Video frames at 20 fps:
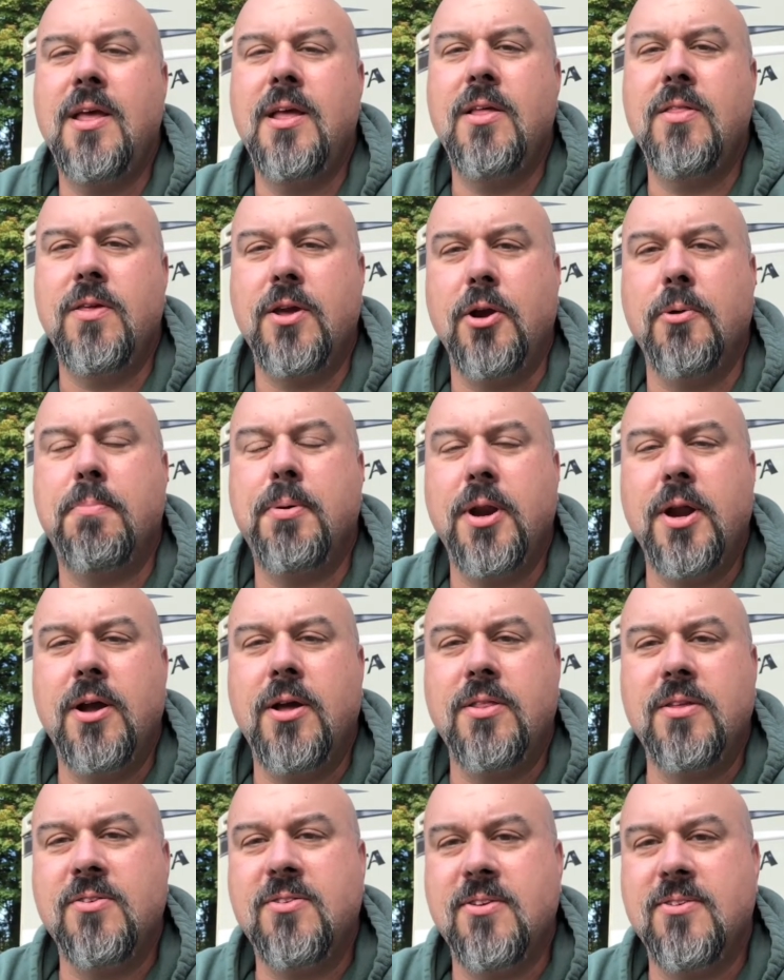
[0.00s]
that you're putting
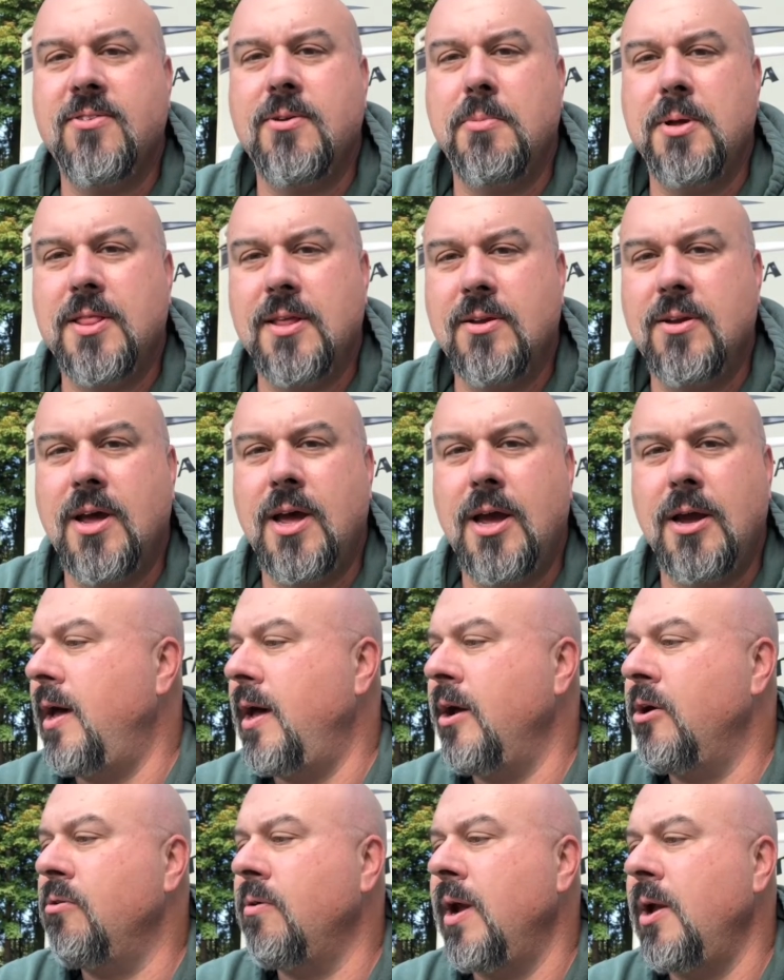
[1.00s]
on the system at the time.
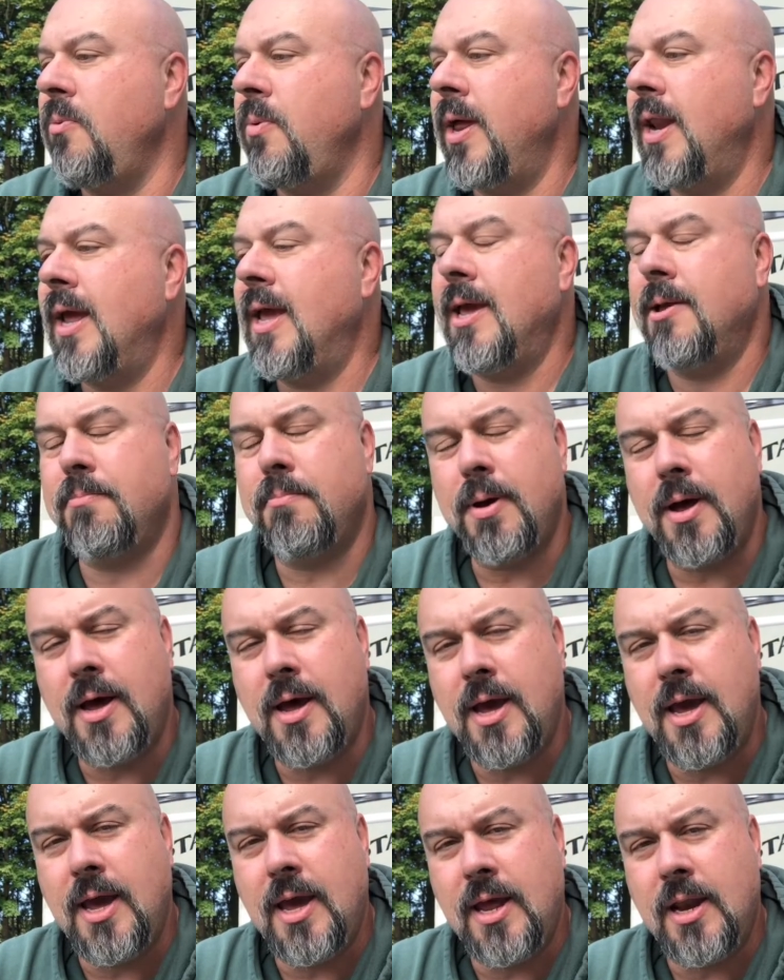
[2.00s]
A great way to get
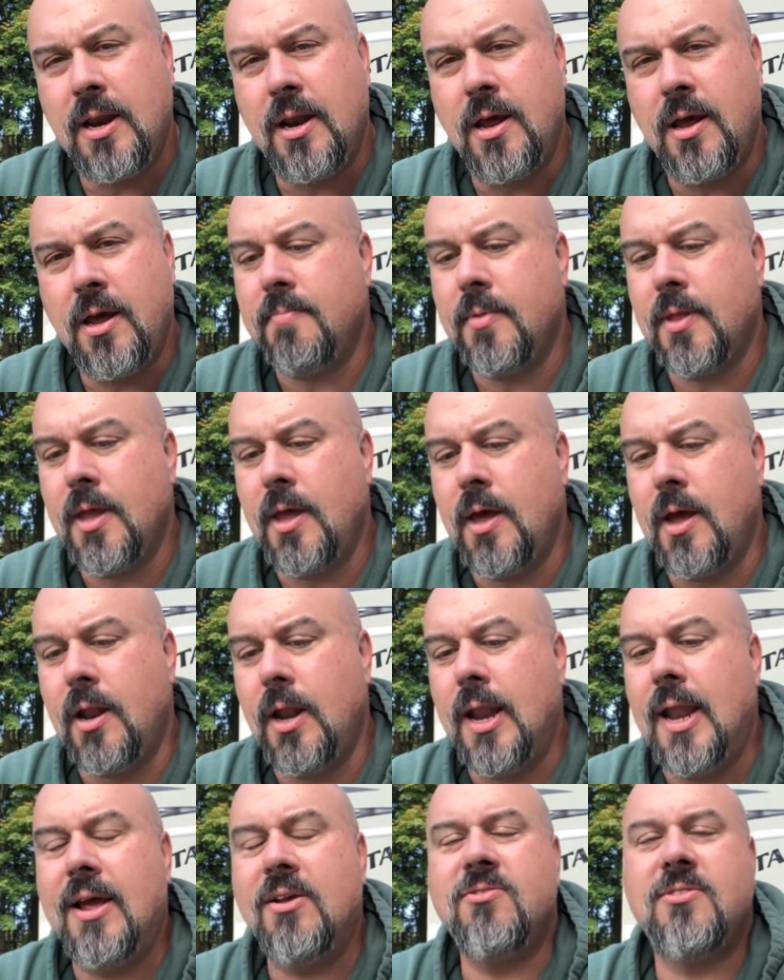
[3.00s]
by in a
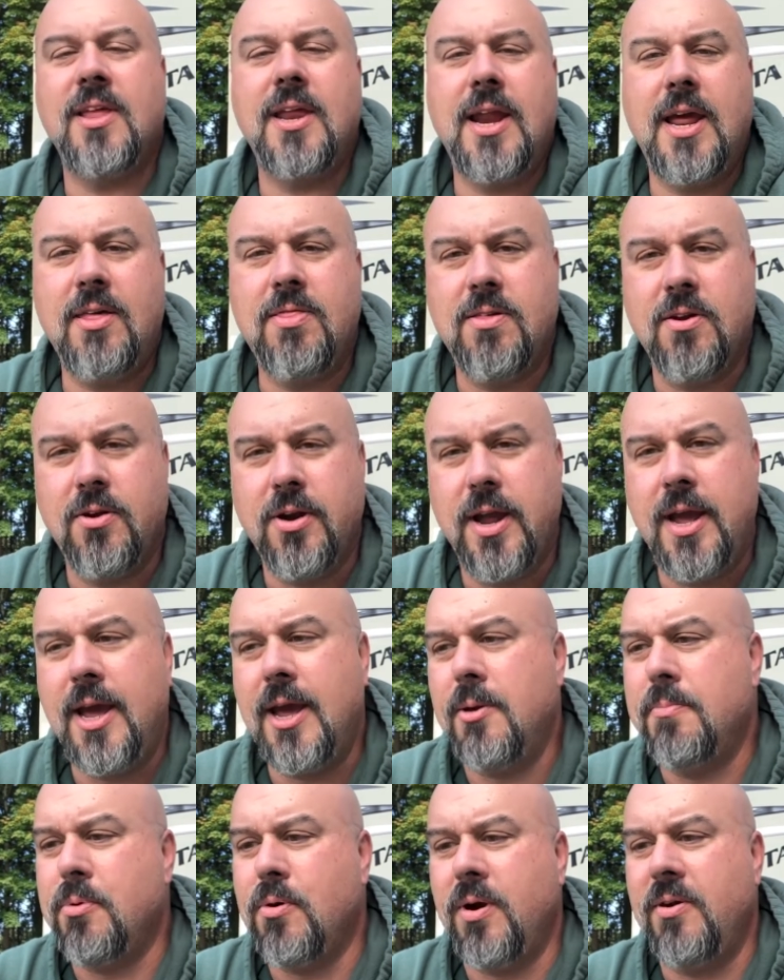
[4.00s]
less than a 30
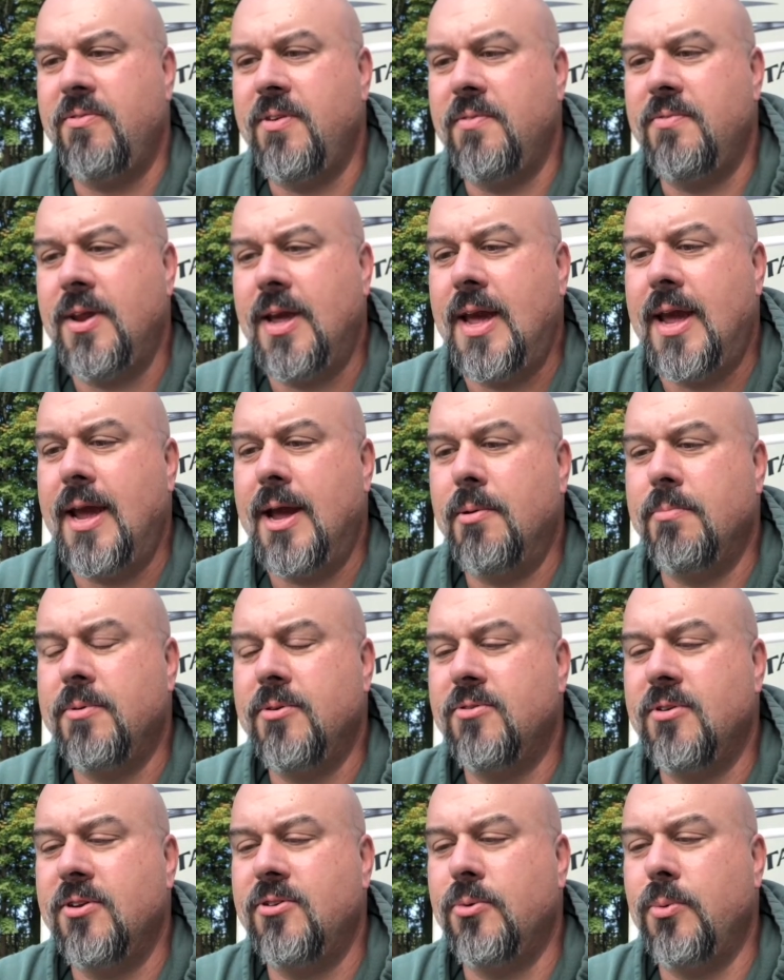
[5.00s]
amp or a 50 amp
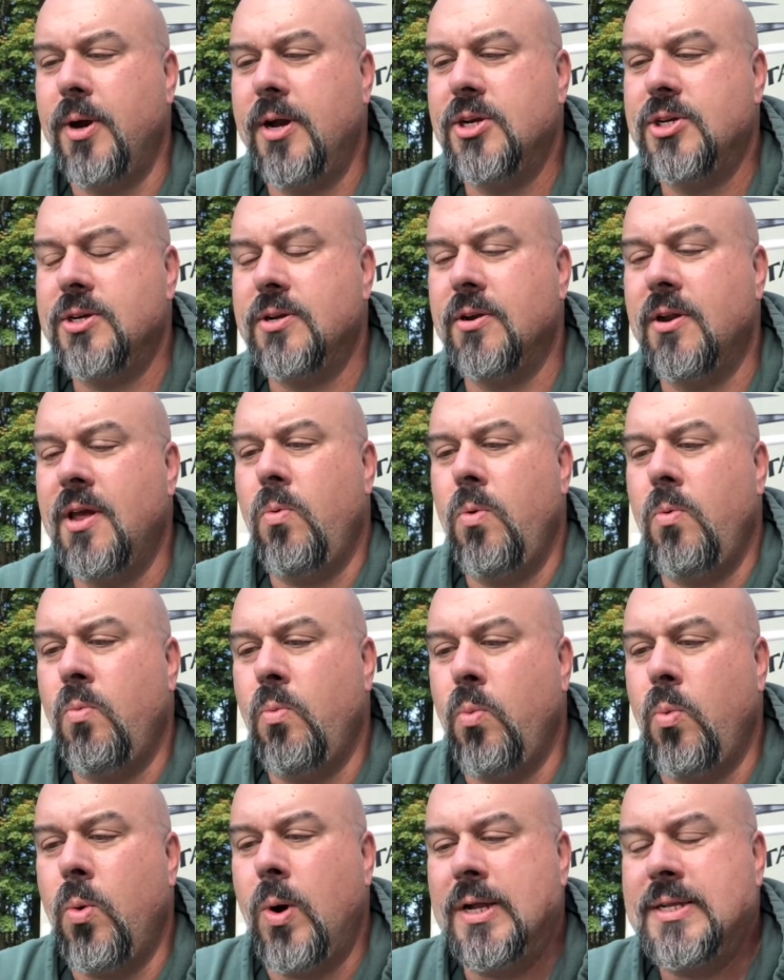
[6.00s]
situation.
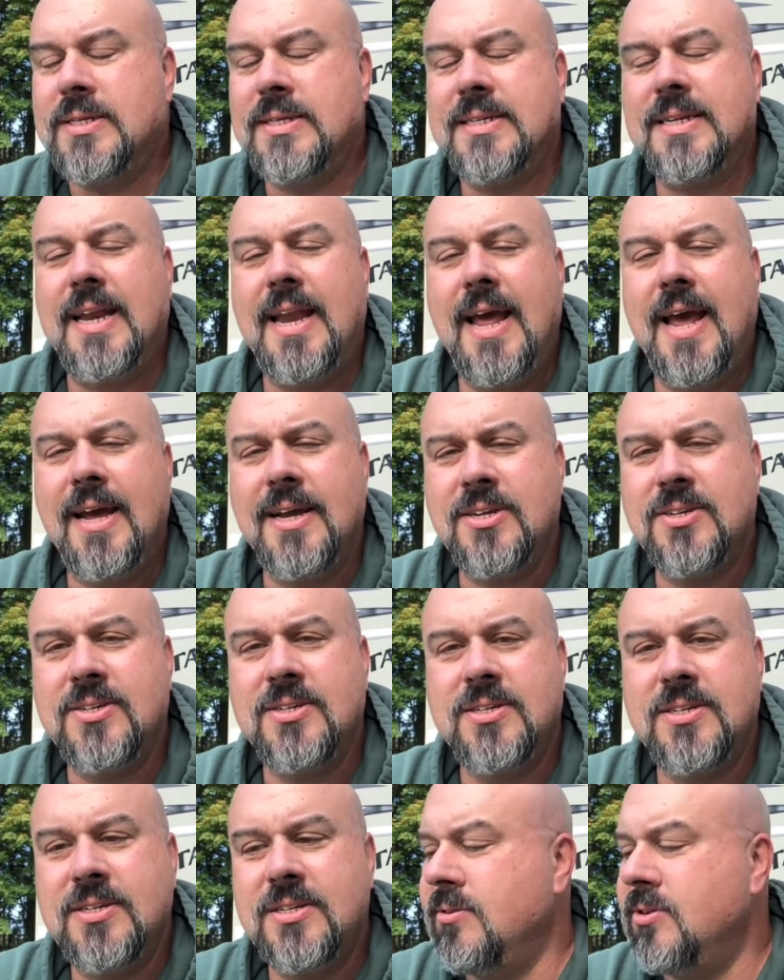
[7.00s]
What's
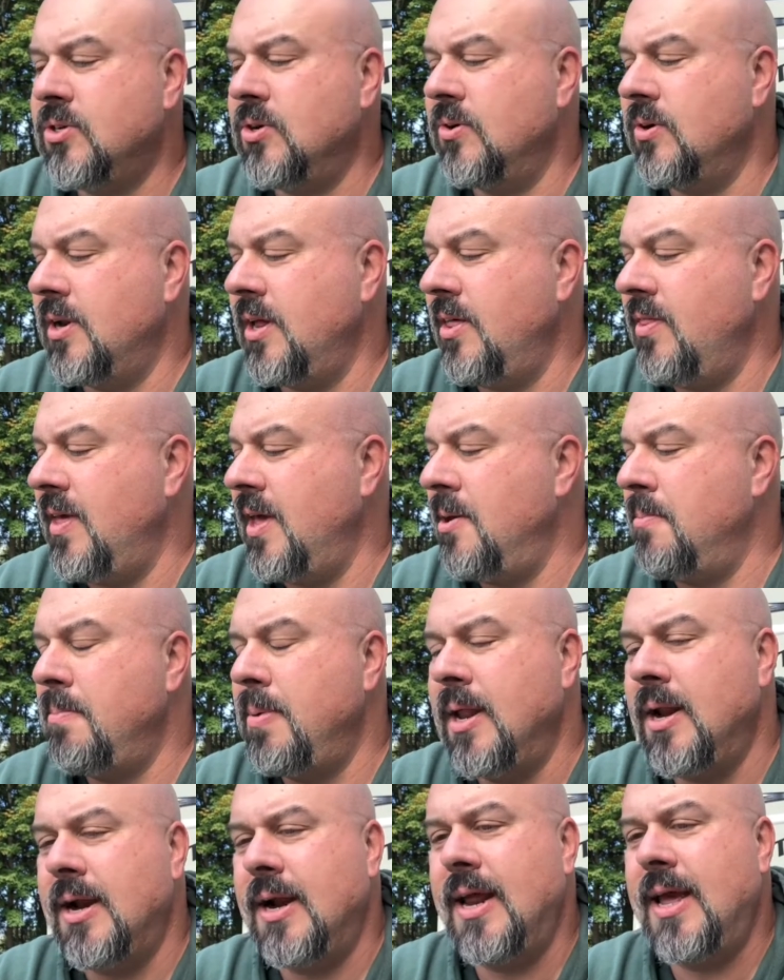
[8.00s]
next? Certainly the
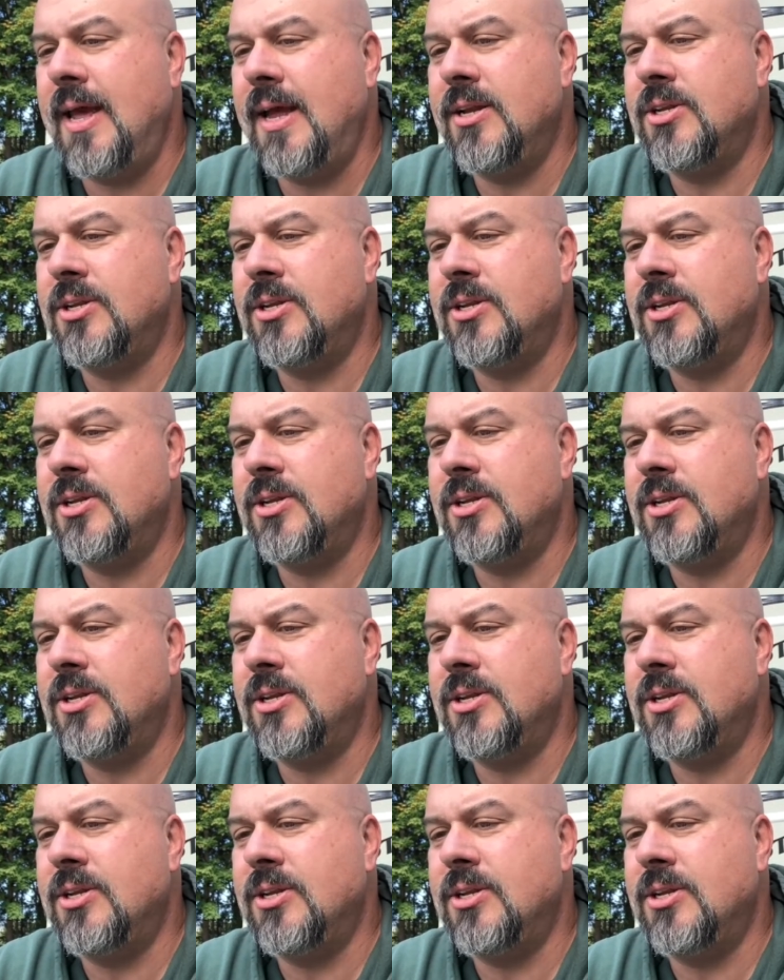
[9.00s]
ability